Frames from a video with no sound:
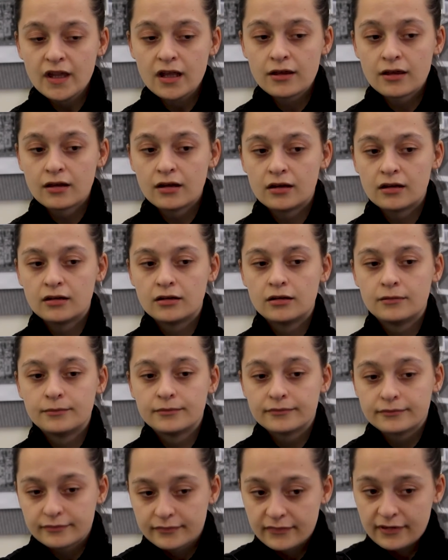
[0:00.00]

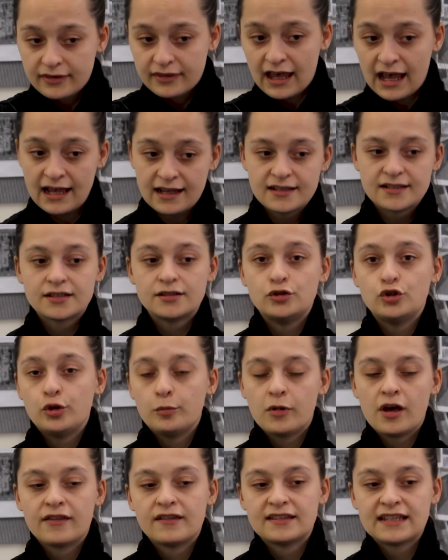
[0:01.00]
that new
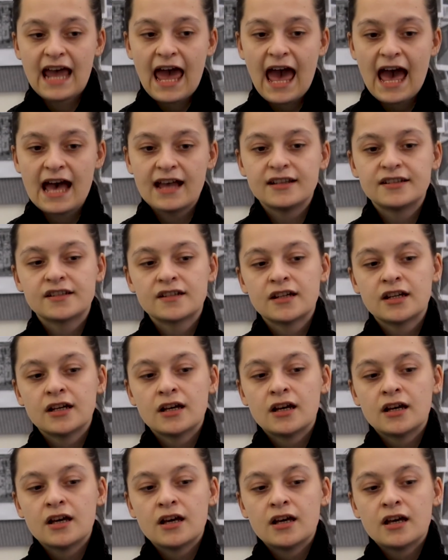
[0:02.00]
mothers had
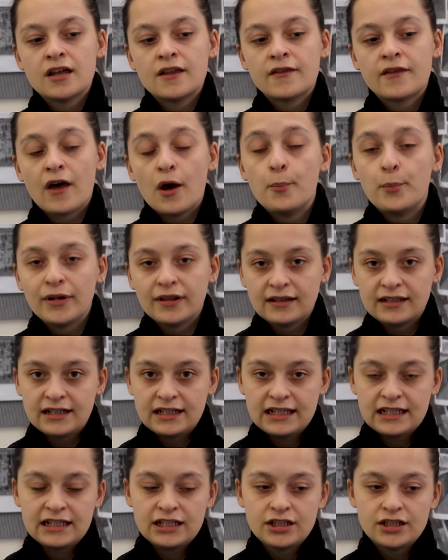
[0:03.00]
the
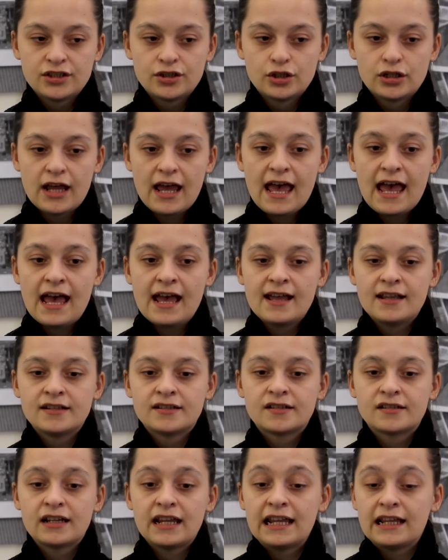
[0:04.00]
ability
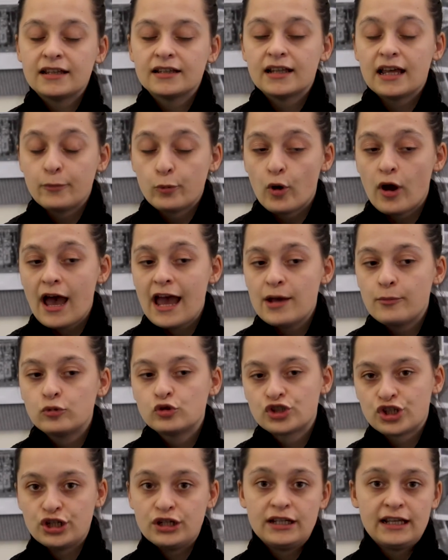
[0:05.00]
and were able
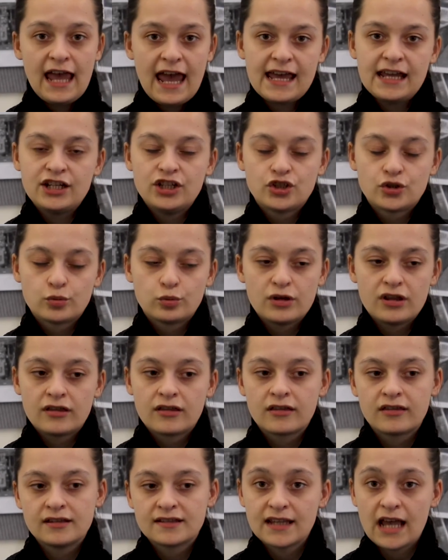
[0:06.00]
to engage
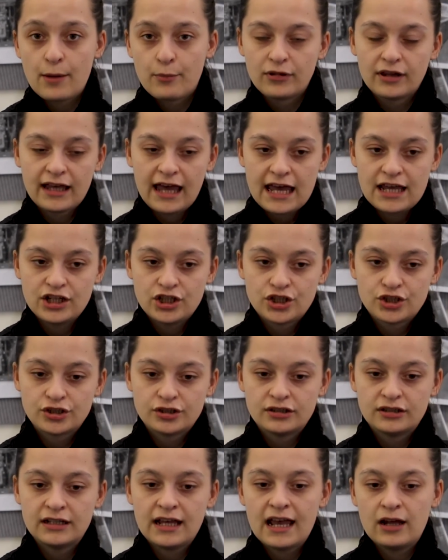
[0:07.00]
with this
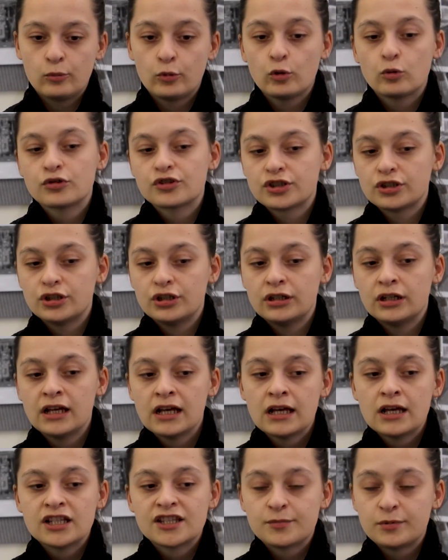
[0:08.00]
application. And we also
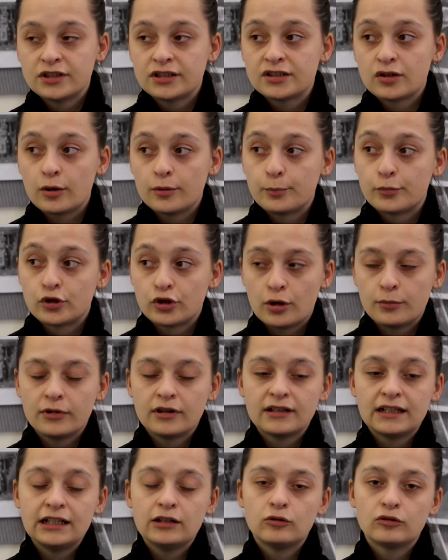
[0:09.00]

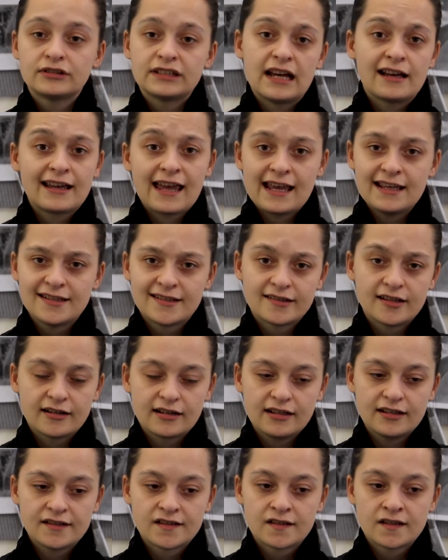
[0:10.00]
predominantly looked at case
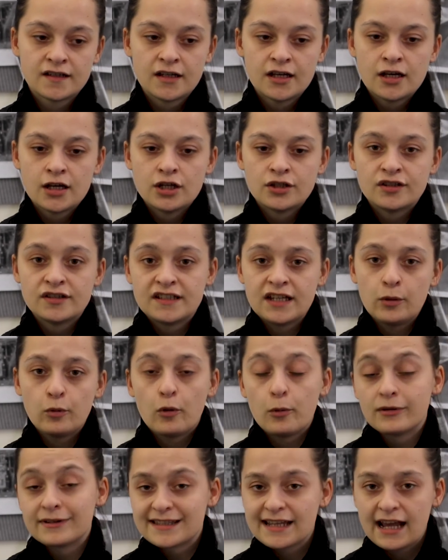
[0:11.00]
studies to see
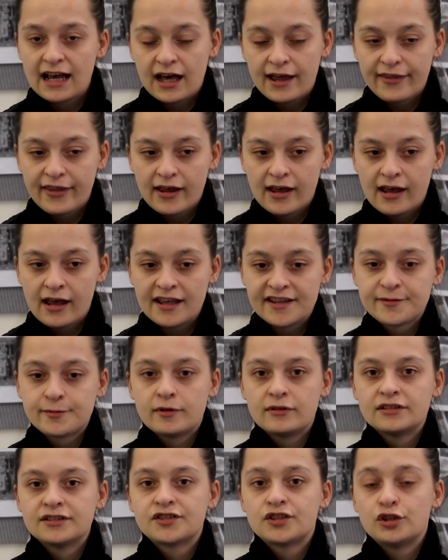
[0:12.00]
what was out there, as
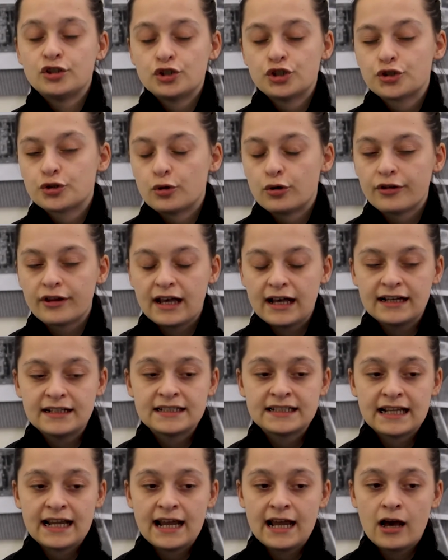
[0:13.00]
well as to ensure
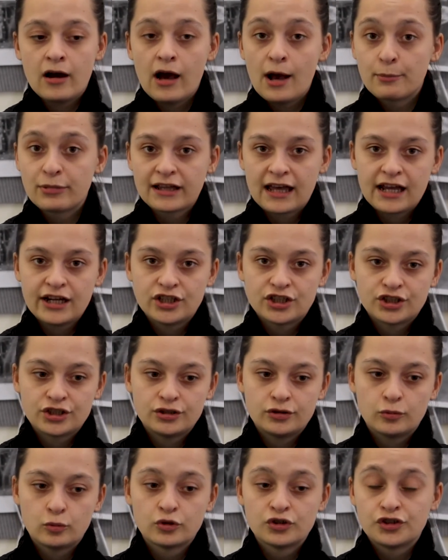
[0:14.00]
that our
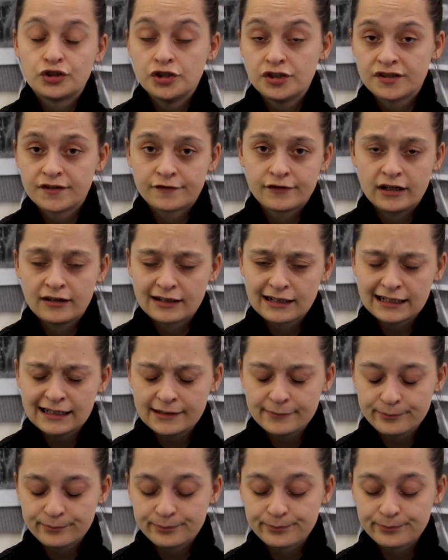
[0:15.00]
application was user-friendly.